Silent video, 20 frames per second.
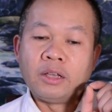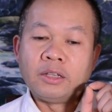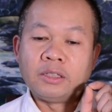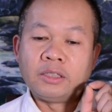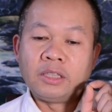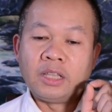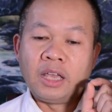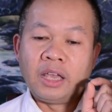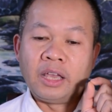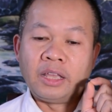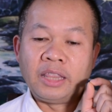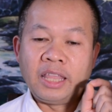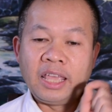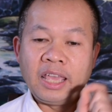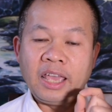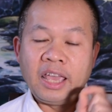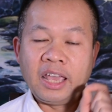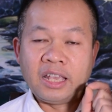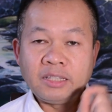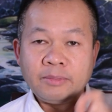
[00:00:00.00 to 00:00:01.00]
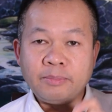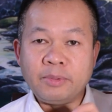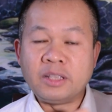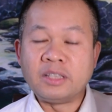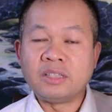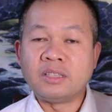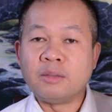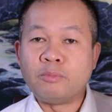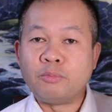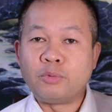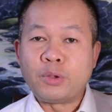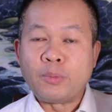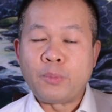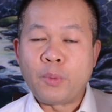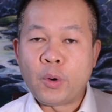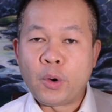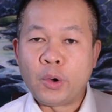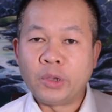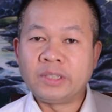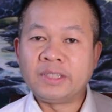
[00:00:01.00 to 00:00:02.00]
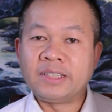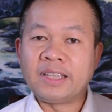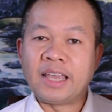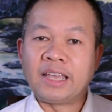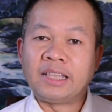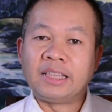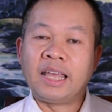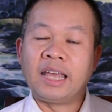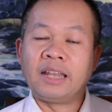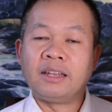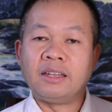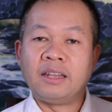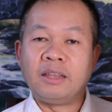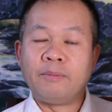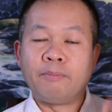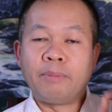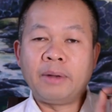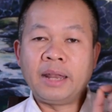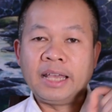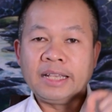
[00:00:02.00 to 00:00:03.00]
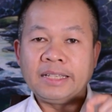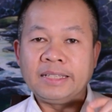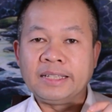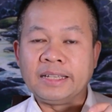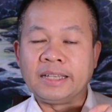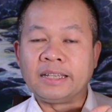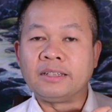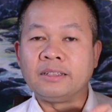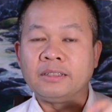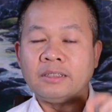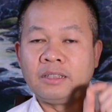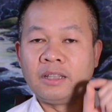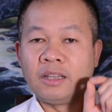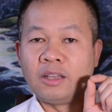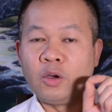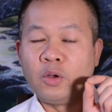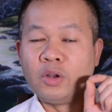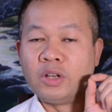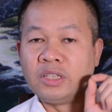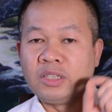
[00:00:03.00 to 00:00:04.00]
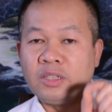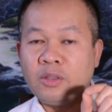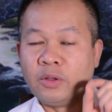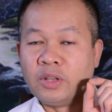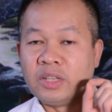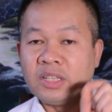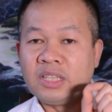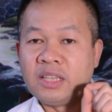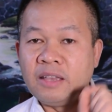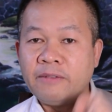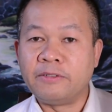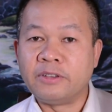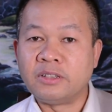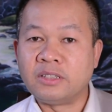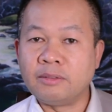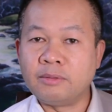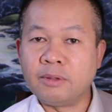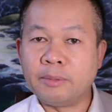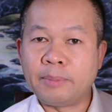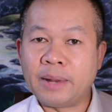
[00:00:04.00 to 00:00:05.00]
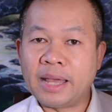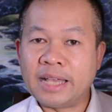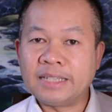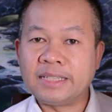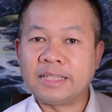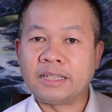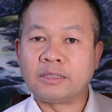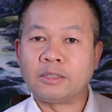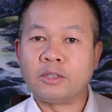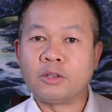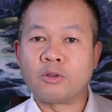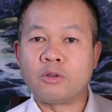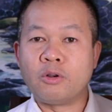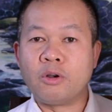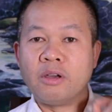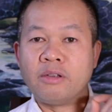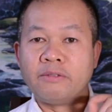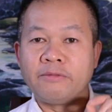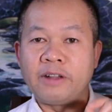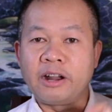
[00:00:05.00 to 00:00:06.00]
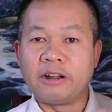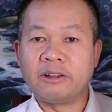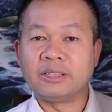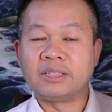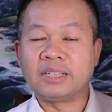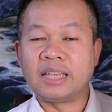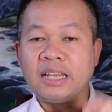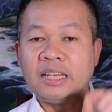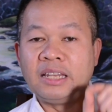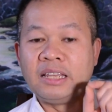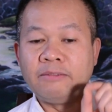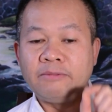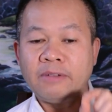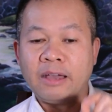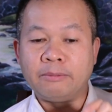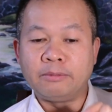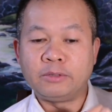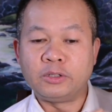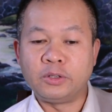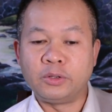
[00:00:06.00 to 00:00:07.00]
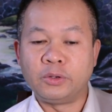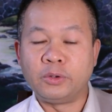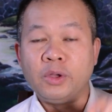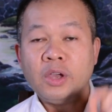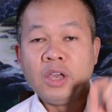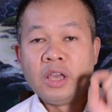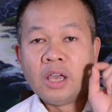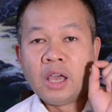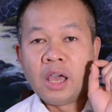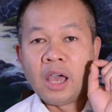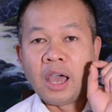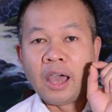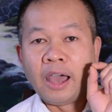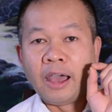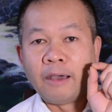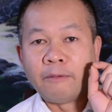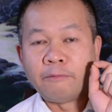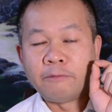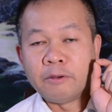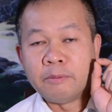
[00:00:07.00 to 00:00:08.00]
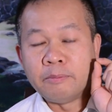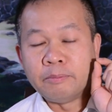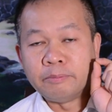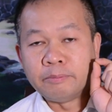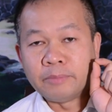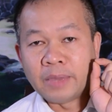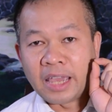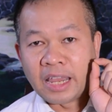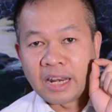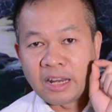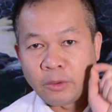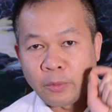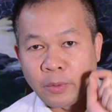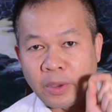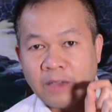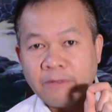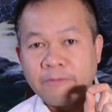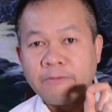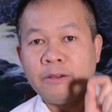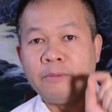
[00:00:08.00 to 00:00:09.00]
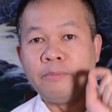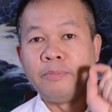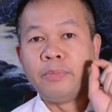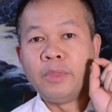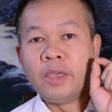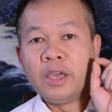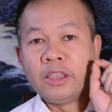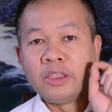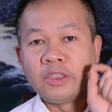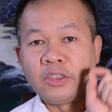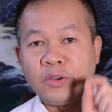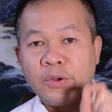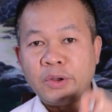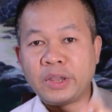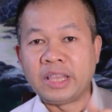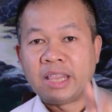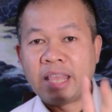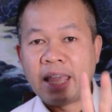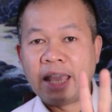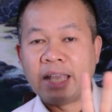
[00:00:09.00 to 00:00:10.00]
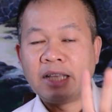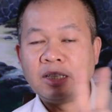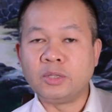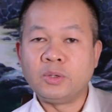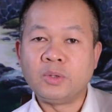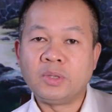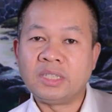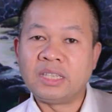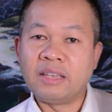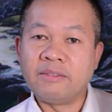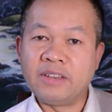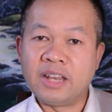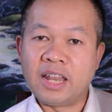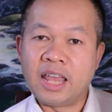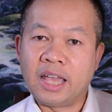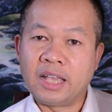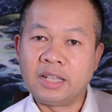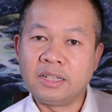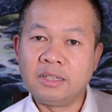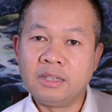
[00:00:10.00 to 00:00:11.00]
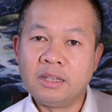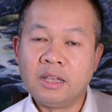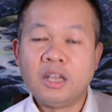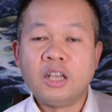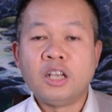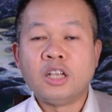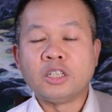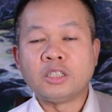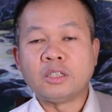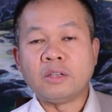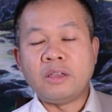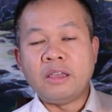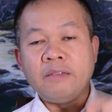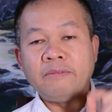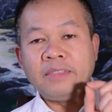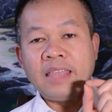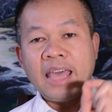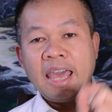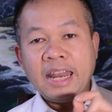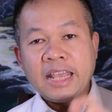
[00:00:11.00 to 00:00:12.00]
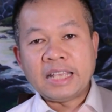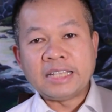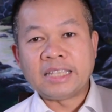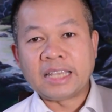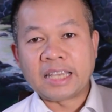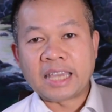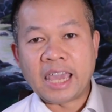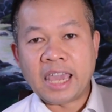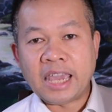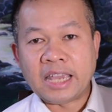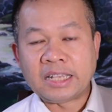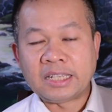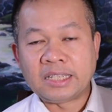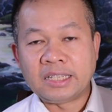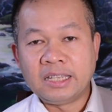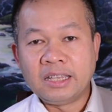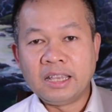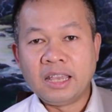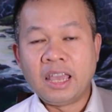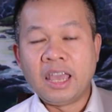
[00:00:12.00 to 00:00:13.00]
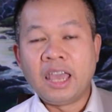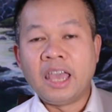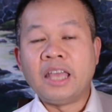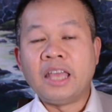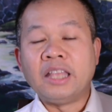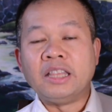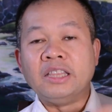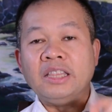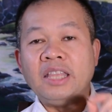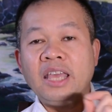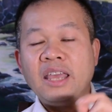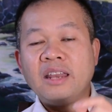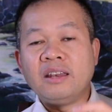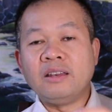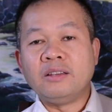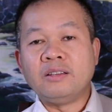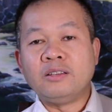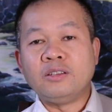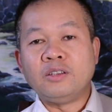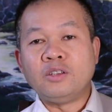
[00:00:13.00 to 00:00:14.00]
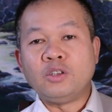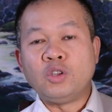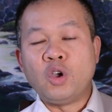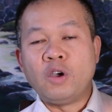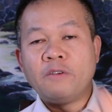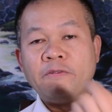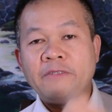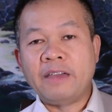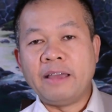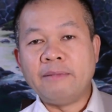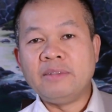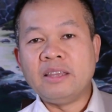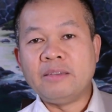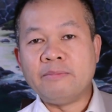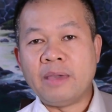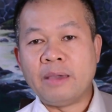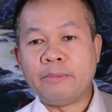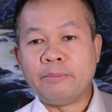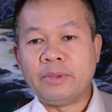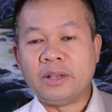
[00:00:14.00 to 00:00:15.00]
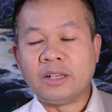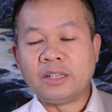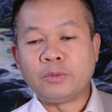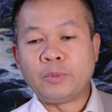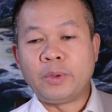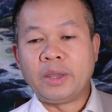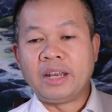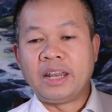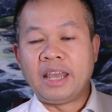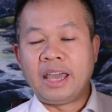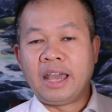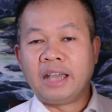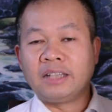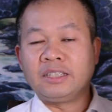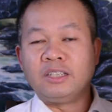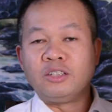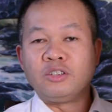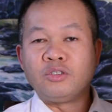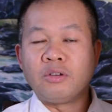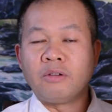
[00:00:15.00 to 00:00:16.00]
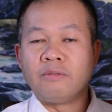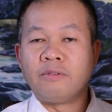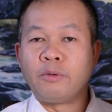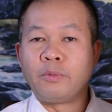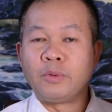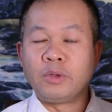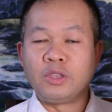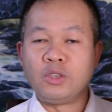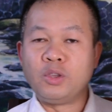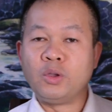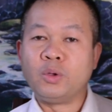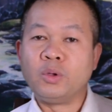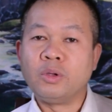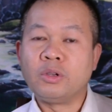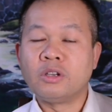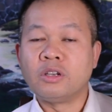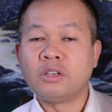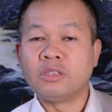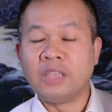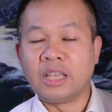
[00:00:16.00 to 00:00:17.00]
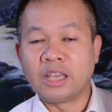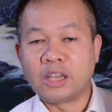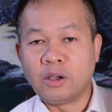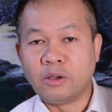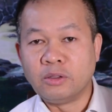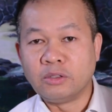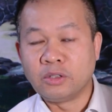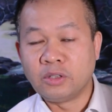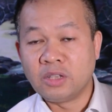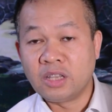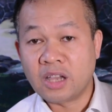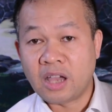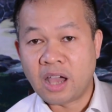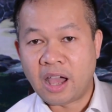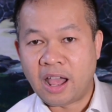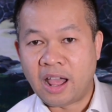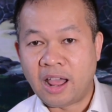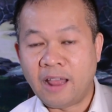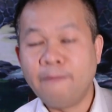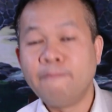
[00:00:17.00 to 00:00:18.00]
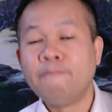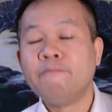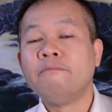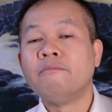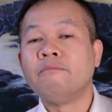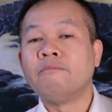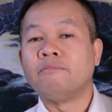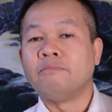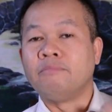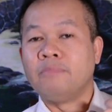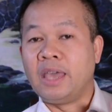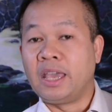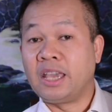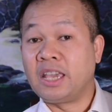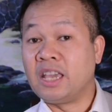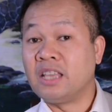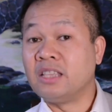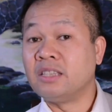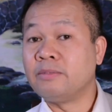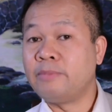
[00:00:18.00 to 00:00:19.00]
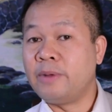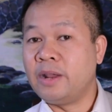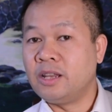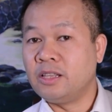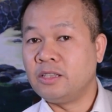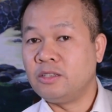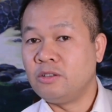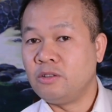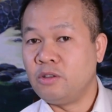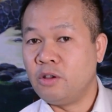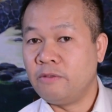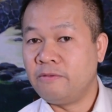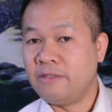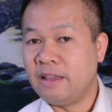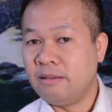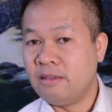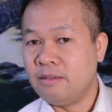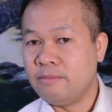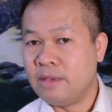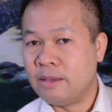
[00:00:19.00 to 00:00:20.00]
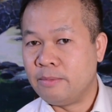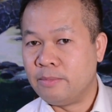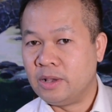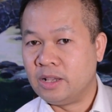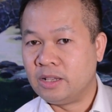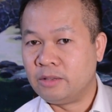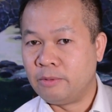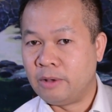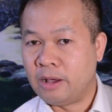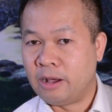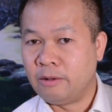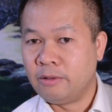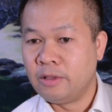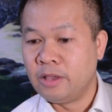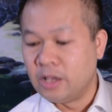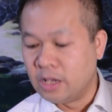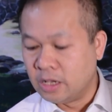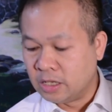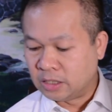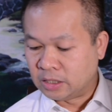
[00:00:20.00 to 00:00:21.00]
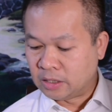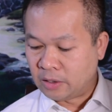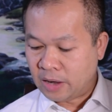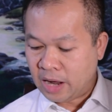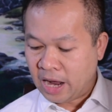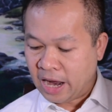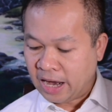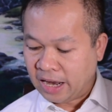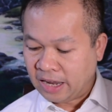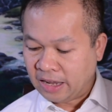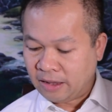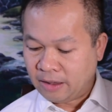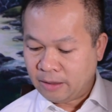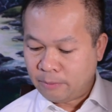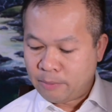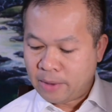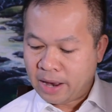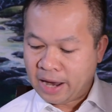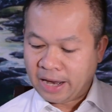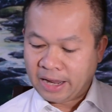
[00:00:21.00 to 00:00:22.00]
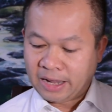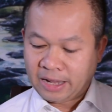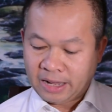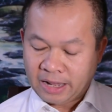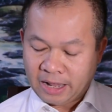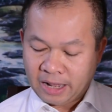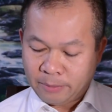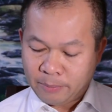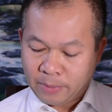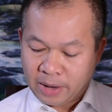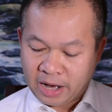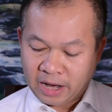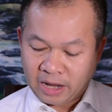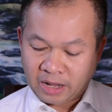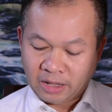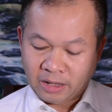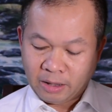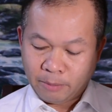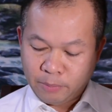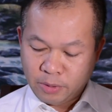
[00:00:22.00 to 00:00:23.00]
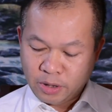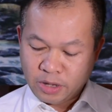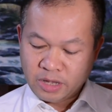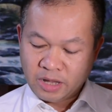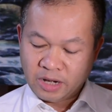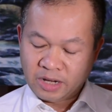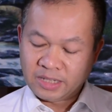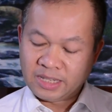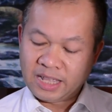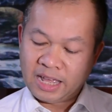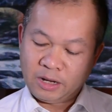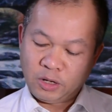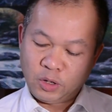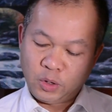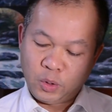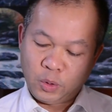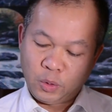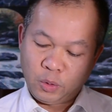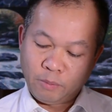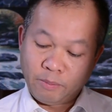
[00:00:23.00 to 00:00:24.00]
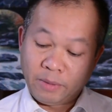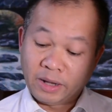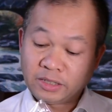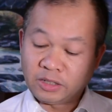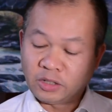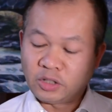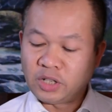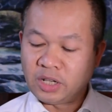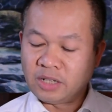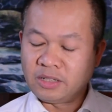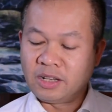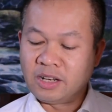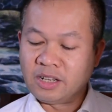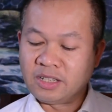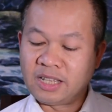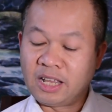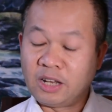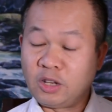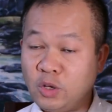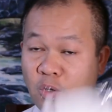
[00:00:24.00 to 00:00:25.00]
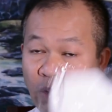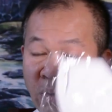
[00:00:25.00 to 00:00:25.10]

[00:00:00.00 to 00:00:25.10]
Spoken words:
there has been some reports saying that the plastic, on the surface of the plastic, the coronavirus can live up to from anywhere from 3 days to 7 days. So if that is the case, then your family members, when they actually travel with you, they go into the car, they can spread it to your family member as well. So my opinion is that my suggestion is that you